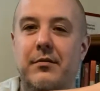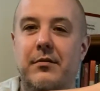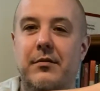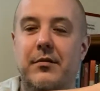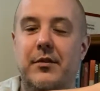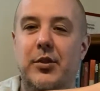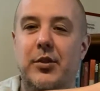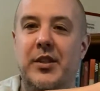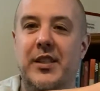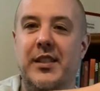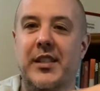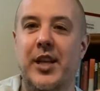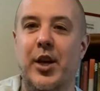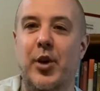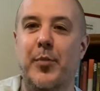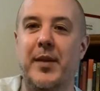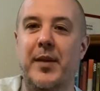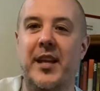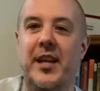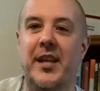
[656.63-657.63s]
You can tell
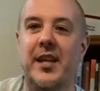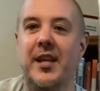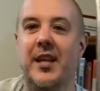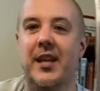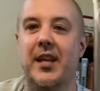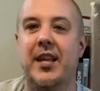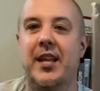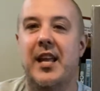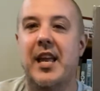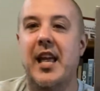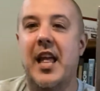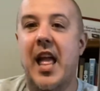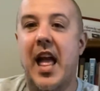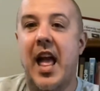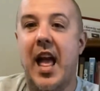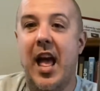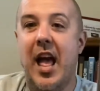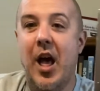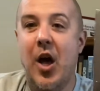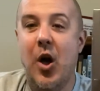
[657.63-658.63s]
me
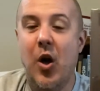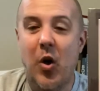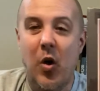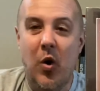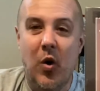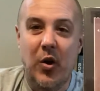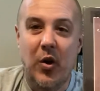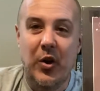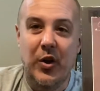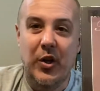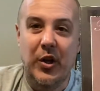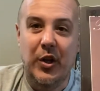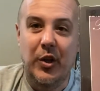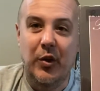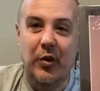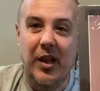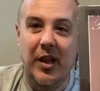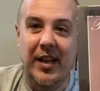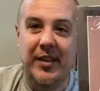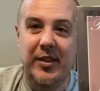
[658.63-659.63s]
how you
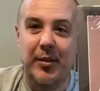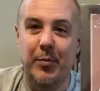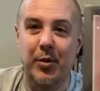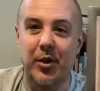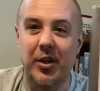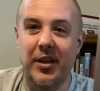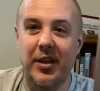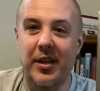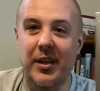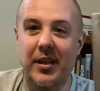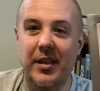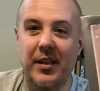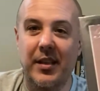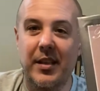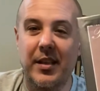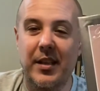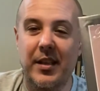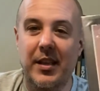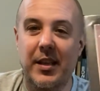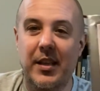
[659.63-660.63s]
like the book.
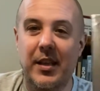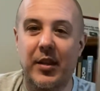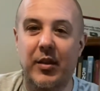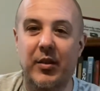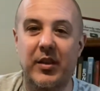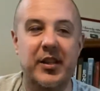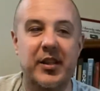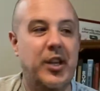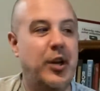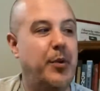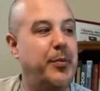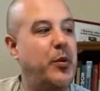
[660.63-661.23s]
You can tell me